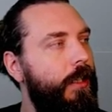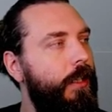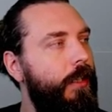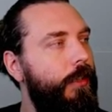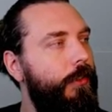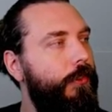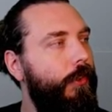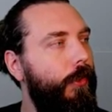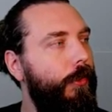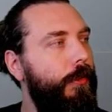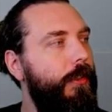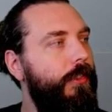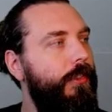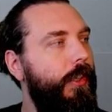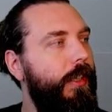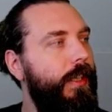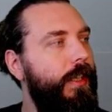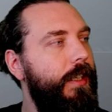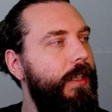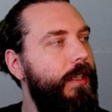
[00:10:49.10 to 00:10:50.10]
So it's
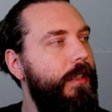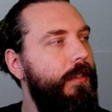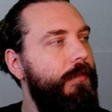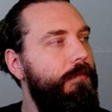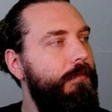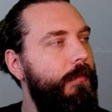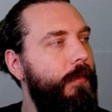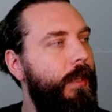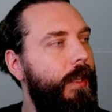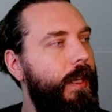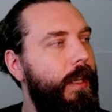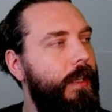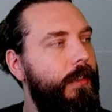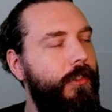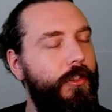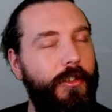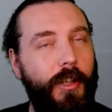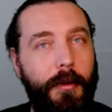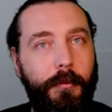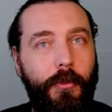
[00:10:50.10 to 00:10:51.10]
a
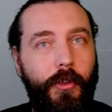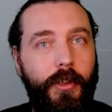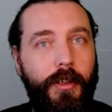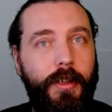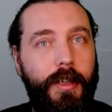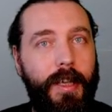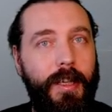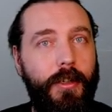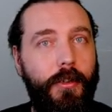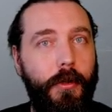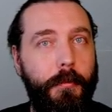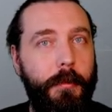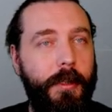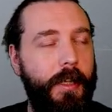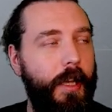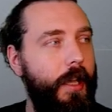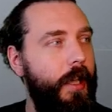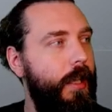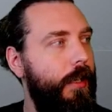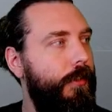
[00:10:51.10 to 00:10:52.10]
intercepting
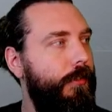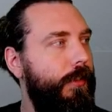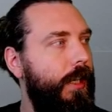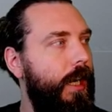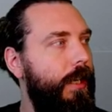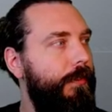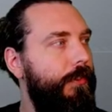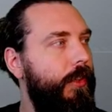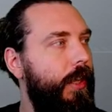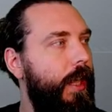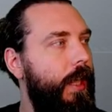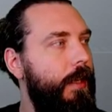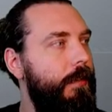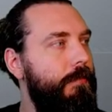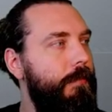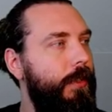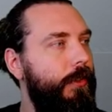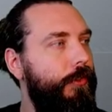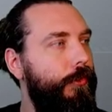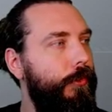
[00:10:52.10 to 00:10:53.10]
incoming aircraft
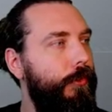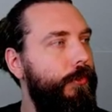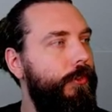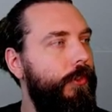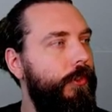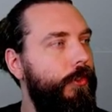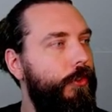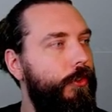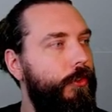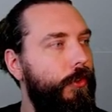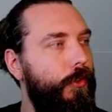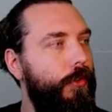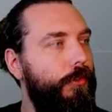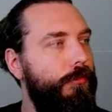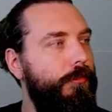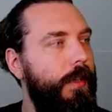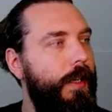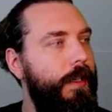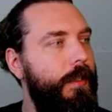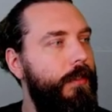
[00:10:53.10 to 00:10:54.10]
and missiles in short
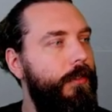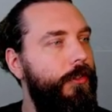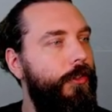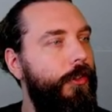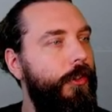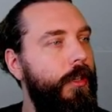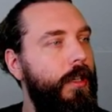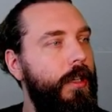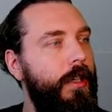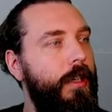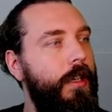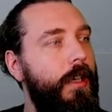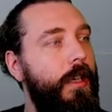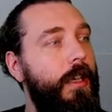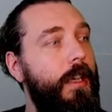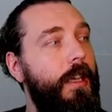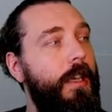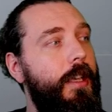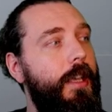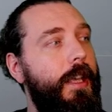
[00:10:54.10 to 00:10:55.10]
range.
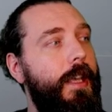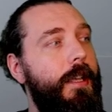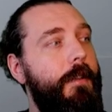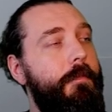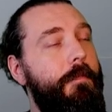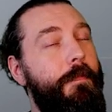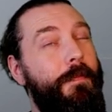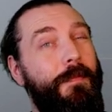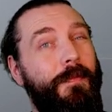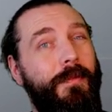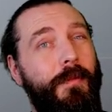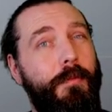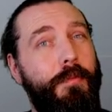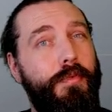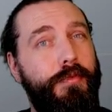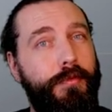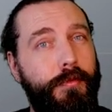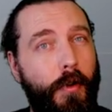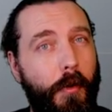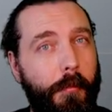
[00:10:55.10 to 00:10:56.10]

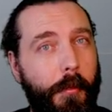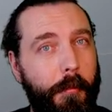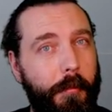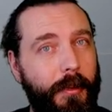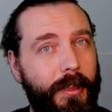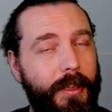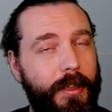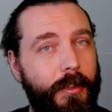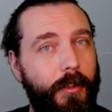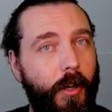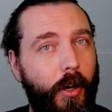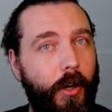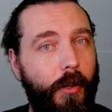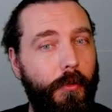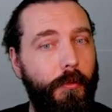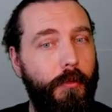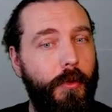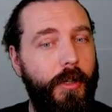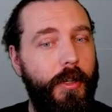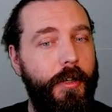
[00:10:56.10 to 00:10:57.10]
Probably
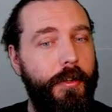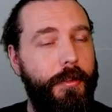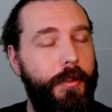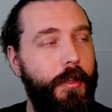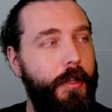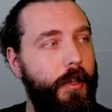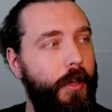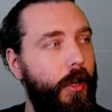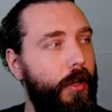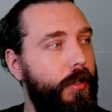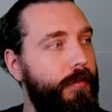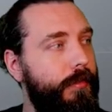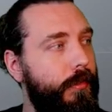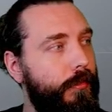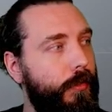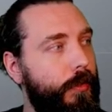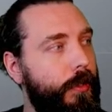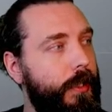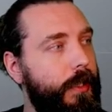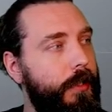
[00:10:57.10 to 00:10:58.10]
not worth it
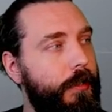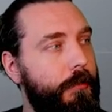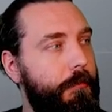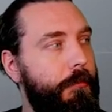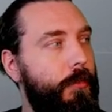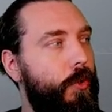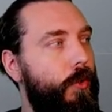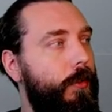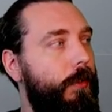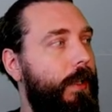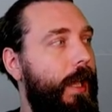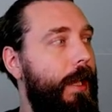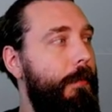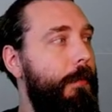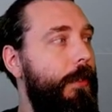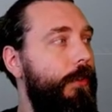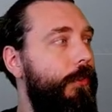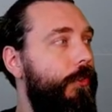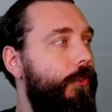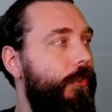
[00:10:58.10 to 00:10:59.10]
overrunning more
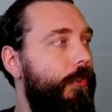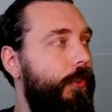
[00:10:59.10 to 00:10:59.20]
damage